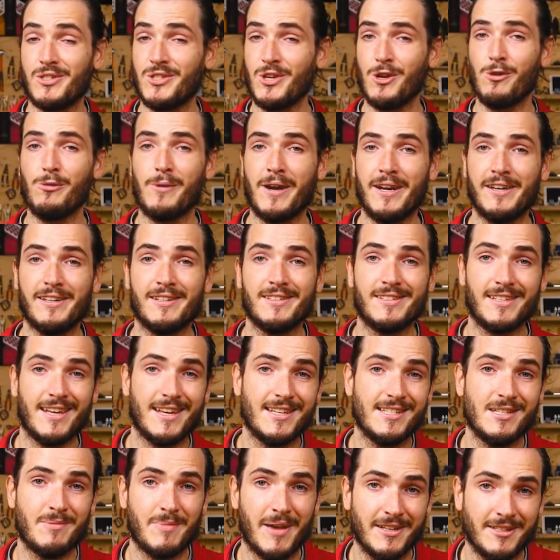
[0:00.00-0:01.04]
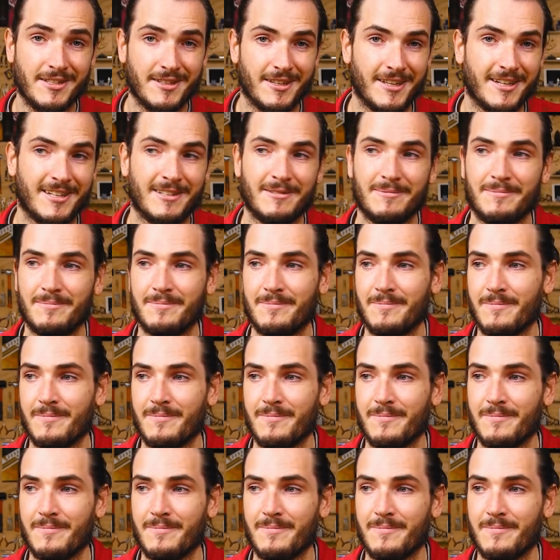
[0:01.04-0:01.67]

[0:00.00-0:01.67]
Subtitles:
2 readers independently.